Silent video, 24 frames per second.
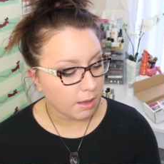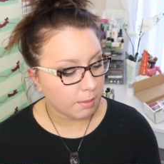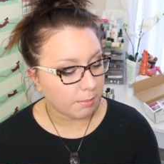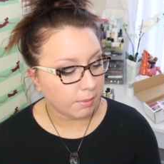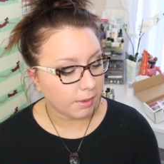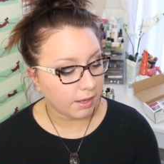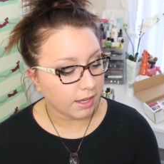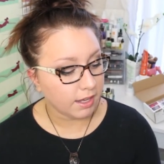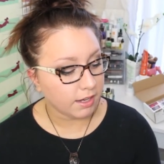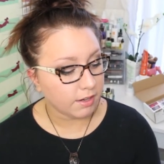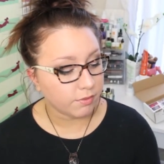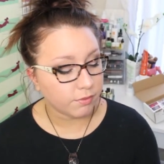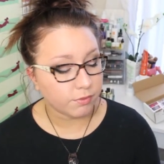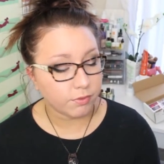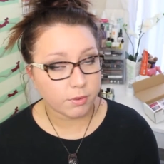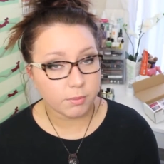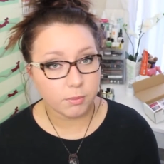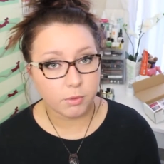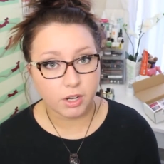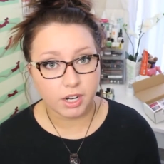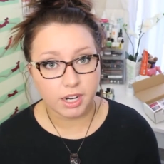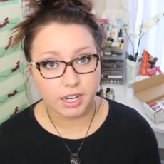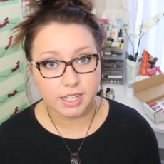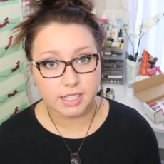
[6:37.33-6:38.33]
But
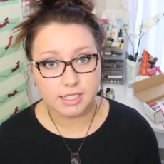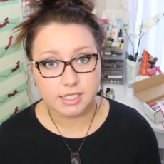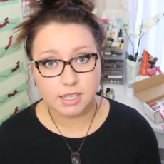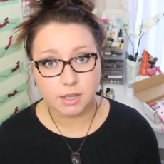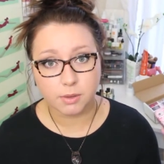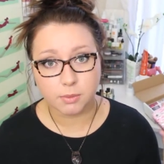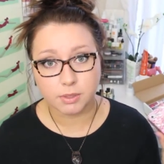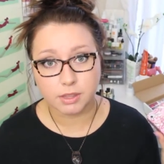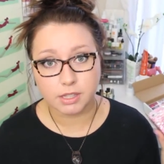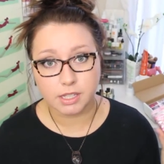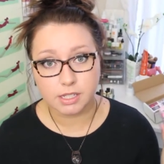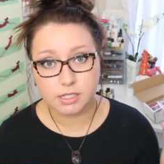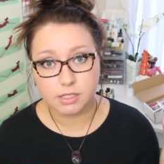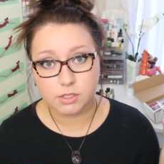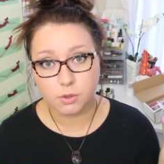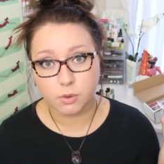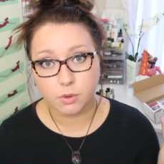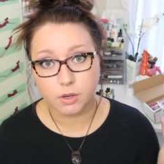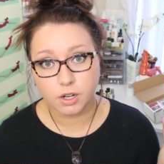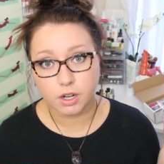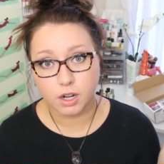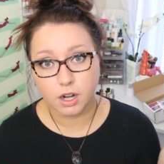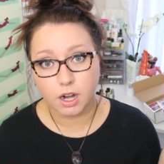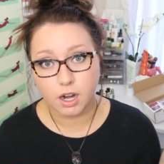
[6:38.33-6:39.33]
from what I can tell with this
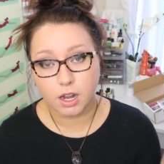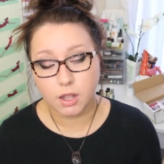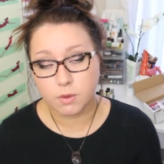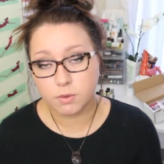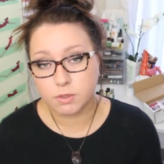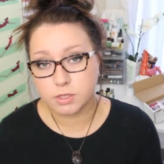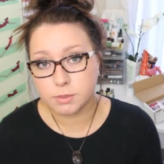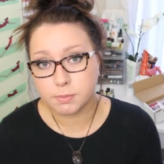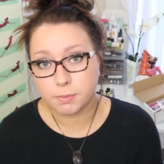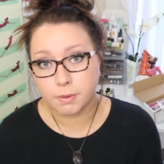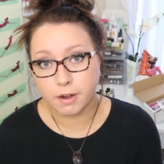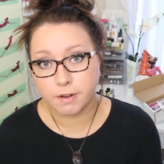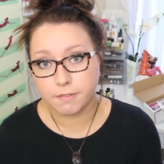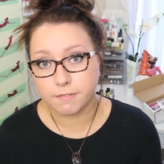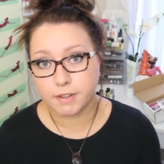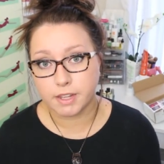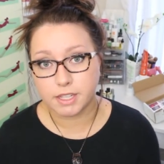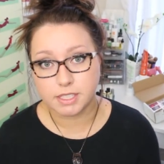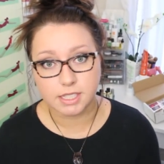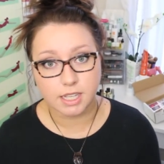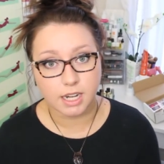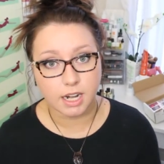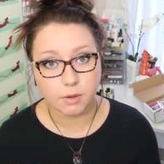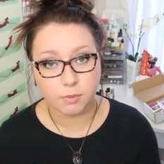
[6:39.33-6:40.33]
order, it was
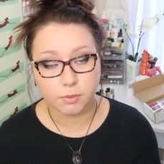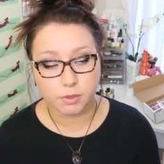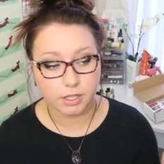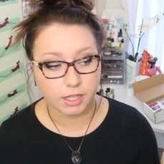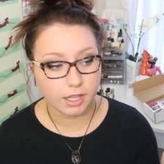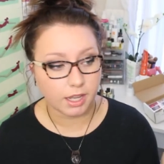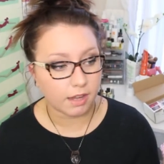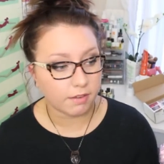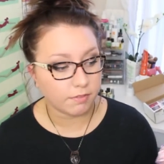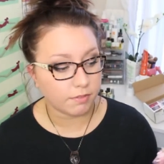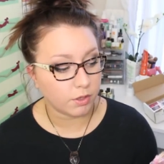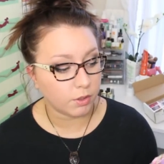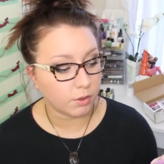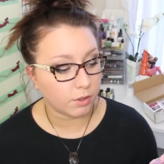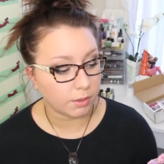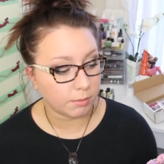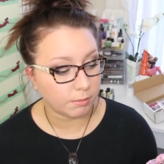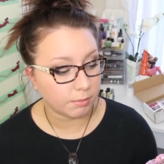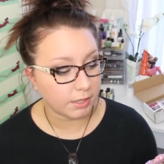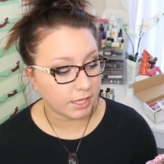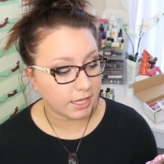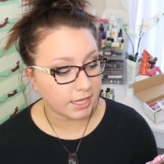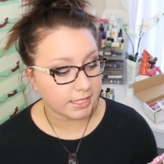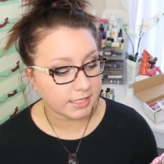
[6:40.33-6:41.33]
perfect, and I really have no
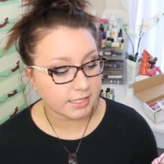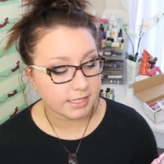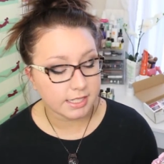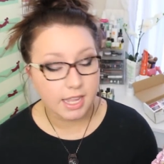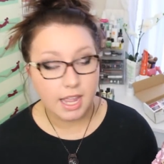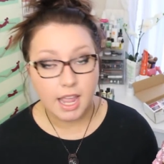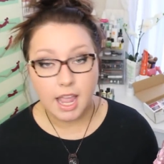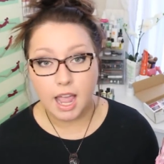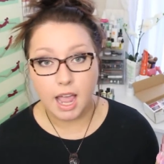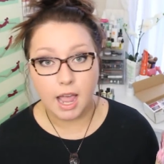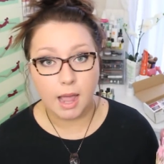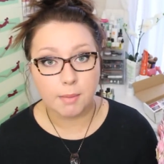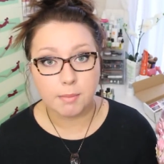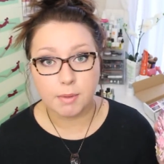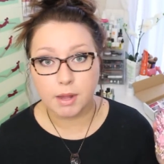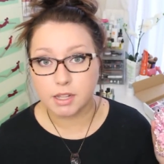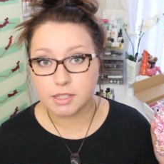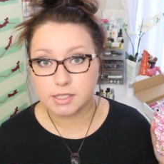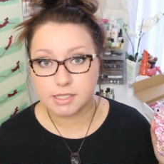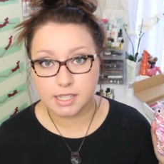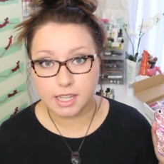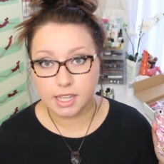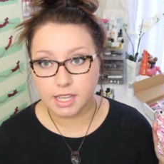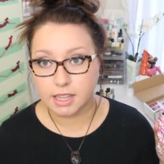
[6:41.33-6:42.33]
complaints. I'm
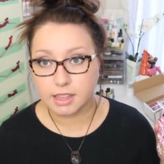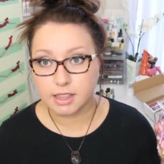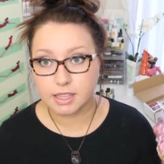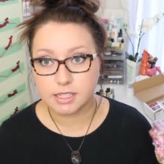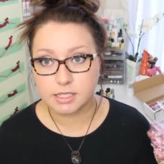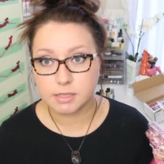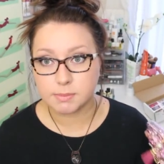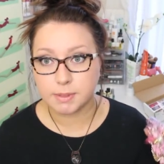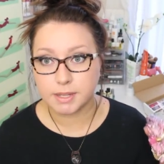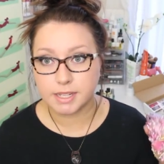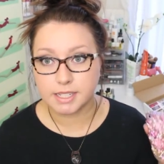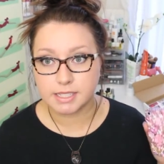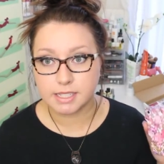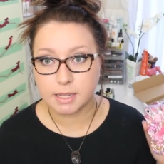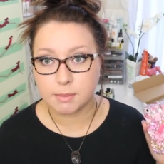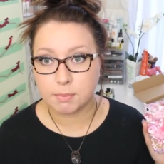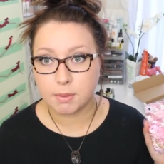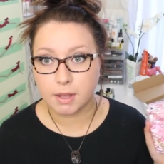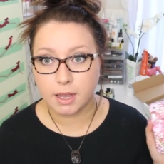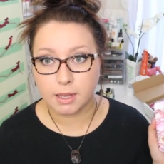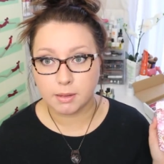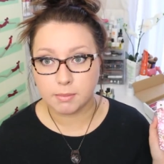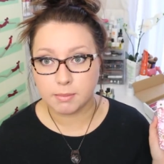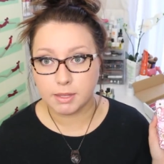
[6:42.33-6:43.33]
not saying this because they
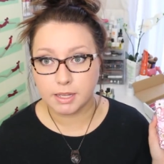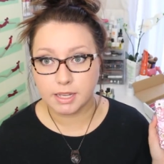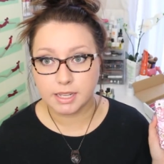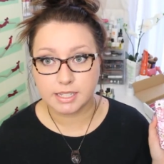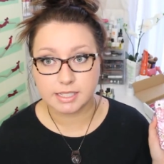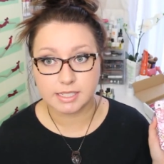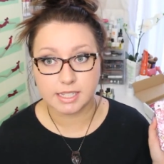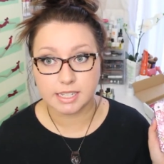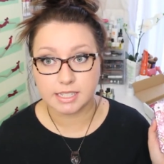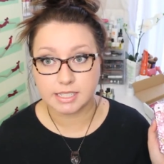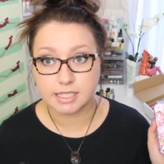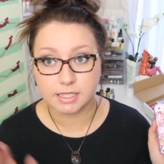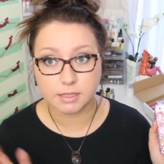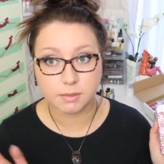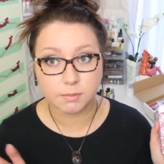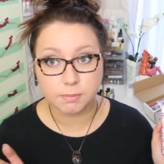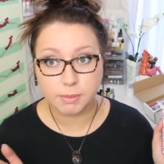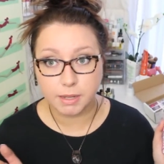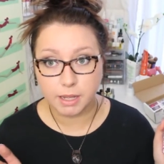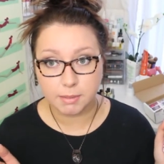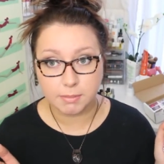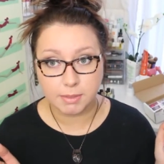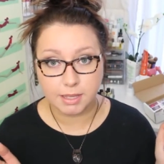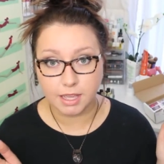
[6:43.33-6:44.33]
paid me, because they didn't
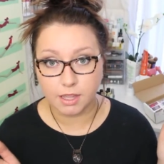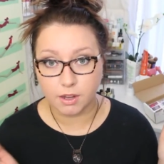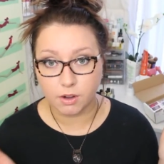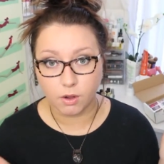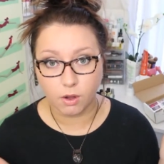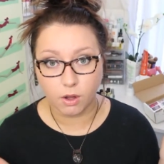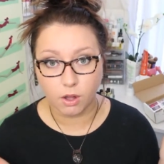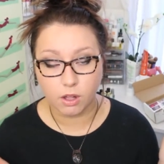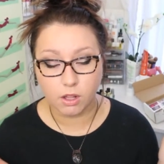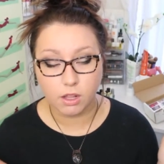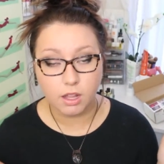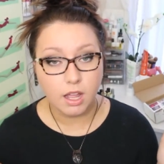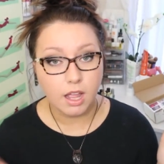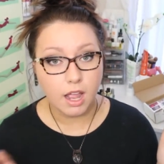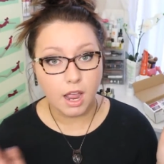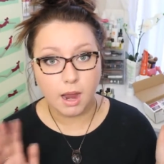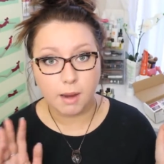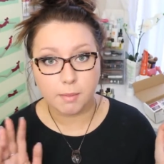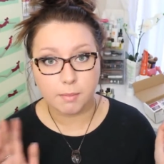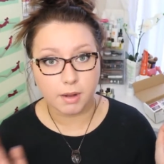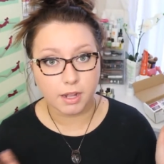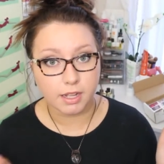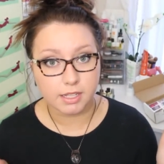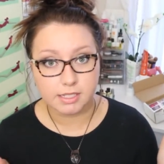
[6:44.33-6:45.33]
pay me at all.
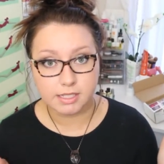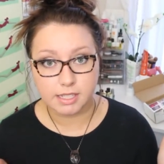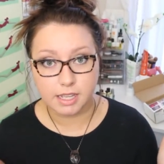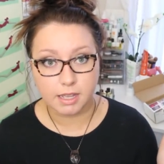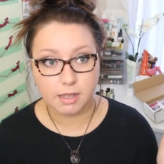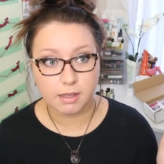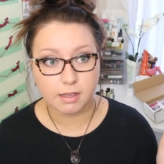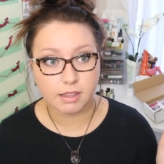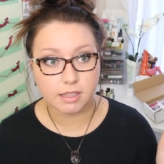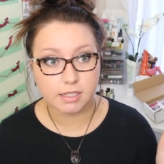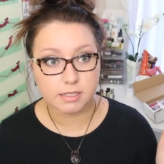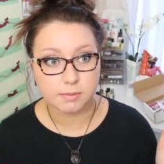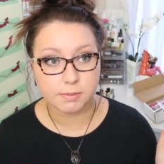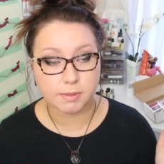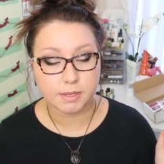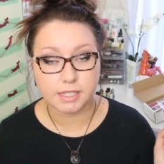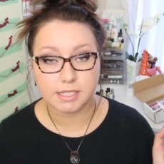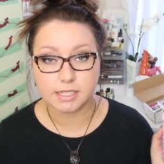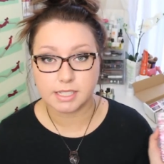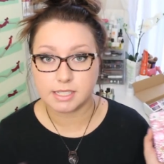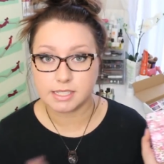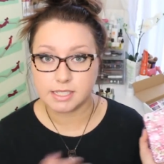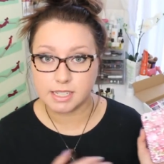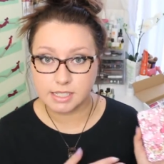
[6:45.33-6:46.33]
I'm not saying this
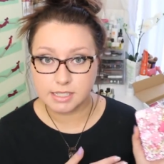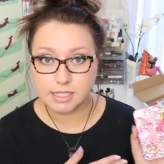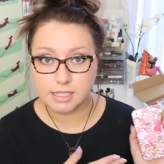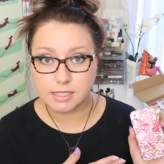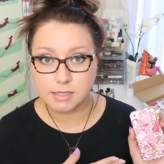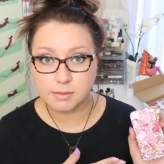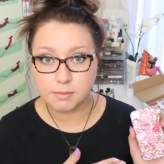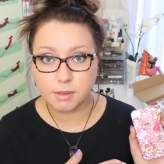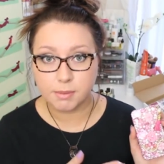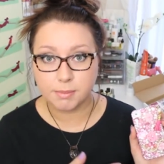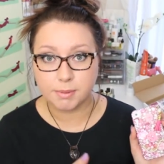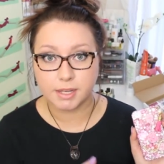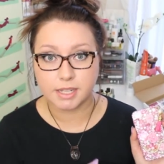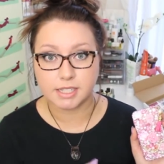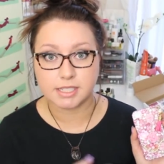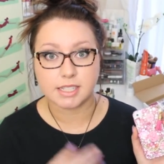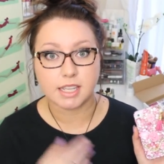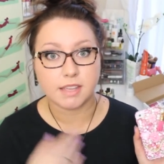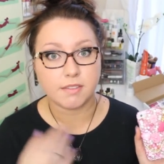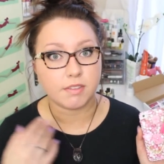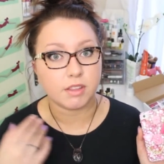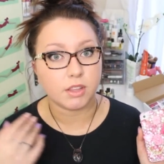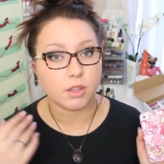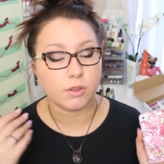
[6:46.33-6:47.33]
because they sent it to me, because
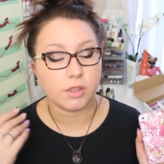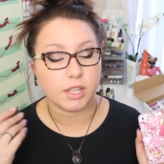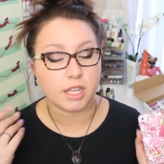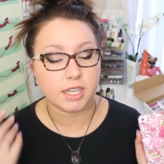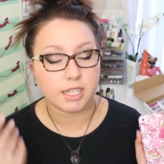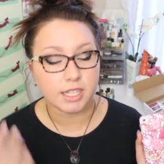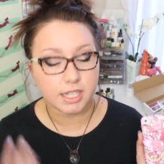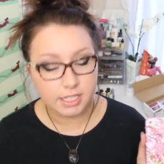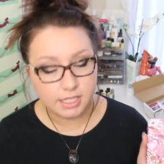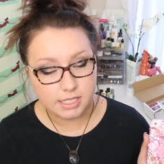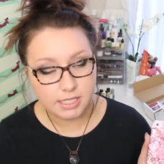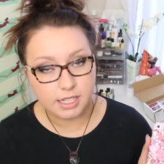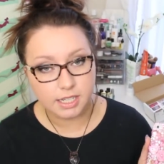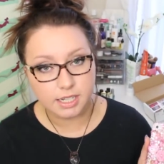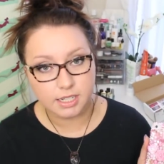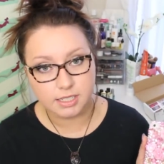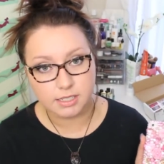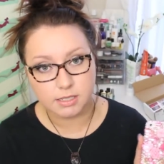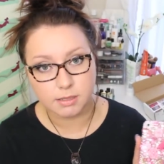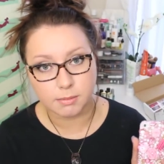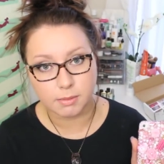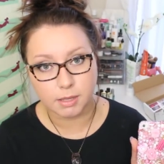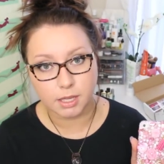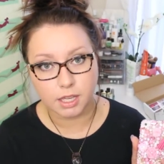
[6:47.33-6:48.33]
even though they did send
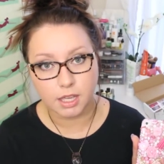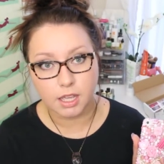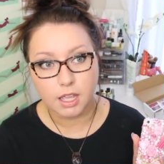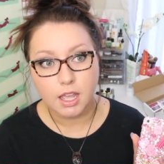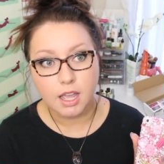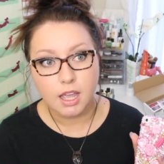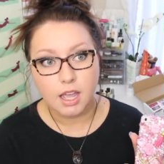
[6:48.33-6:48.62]
it to me,